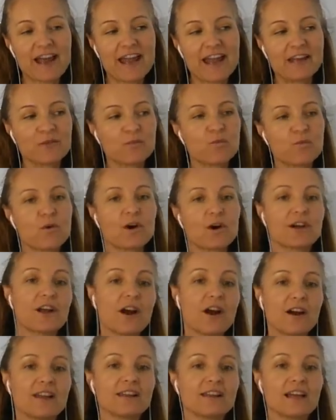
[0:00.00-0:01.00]
And what
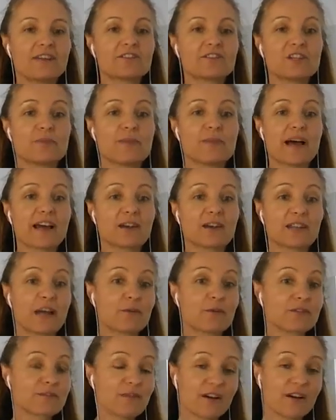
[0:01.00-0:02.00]
I loved about it, that
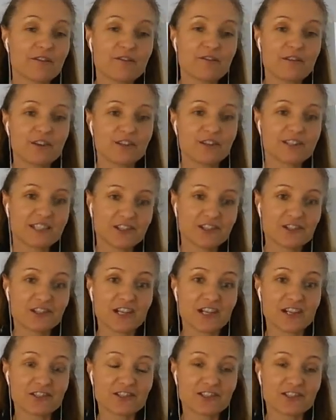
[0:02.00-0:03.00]
was my first
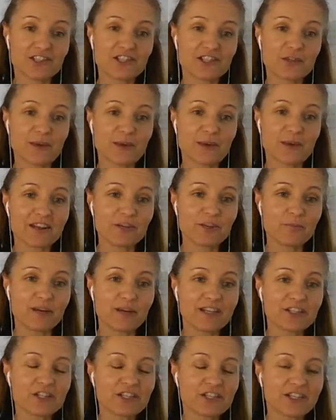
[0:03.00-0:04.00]
introduction to
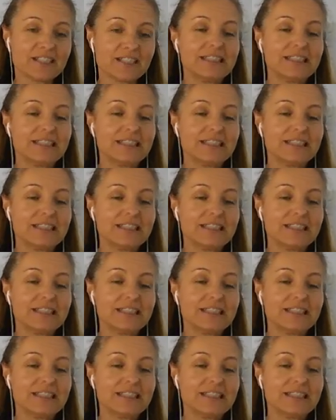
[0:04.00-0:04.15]
acupuncture,